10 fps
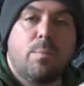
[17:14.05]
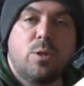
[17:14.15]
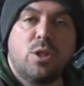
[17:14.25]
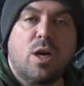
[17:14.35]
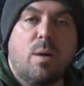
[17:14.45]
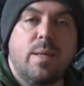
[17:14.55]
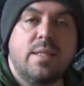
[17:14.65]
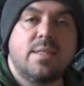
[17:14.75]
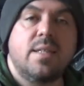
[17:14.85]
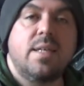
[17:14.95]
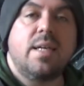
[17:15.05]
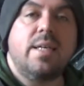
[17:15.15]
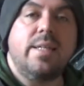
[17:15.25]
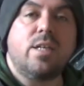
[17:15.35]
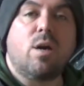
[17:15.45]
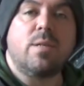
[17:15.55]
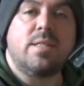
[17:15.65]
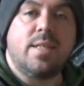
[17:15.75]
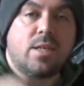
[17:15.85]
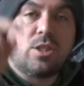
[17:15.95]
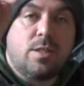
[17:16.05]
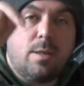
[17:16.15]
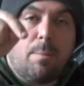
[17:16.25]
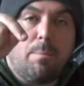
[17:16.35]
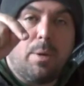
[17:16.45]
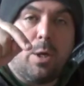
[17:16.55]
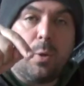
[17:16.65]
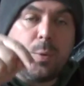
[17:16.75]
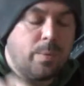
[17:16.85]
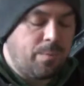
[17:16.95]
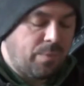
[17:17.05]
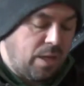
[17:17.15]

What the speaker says: put your comments in the comment section below.